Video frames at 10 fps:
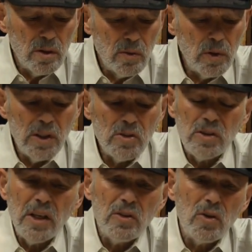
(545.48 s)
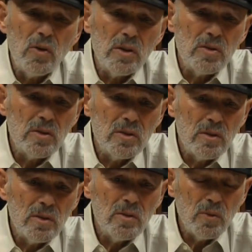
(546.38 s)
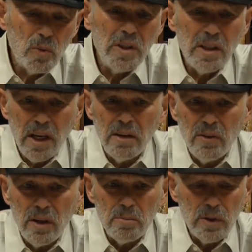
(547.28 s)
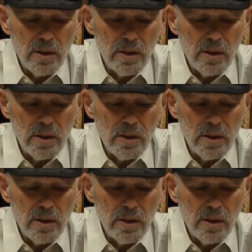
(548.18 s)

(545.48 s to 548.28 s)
We didn't stay the course. We gave up.